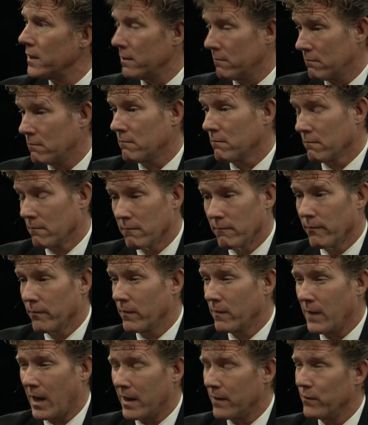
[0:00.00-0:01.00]
And
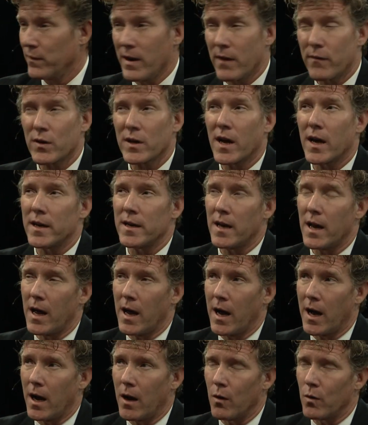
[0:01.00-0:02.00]
I've never gotten
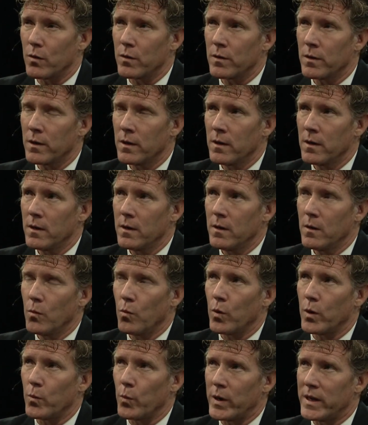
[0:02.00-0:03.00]
out
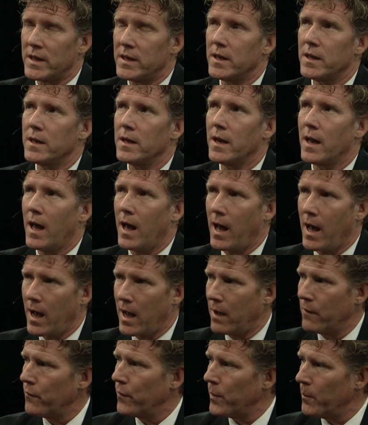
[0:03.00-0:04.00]
when we didn't
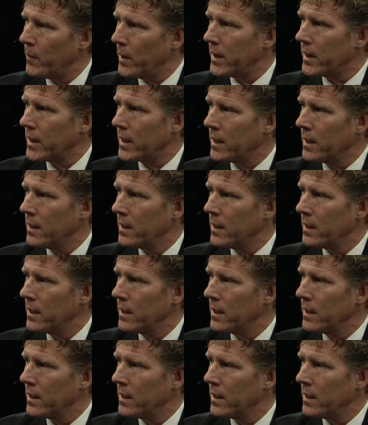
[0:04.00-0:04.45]
have the money.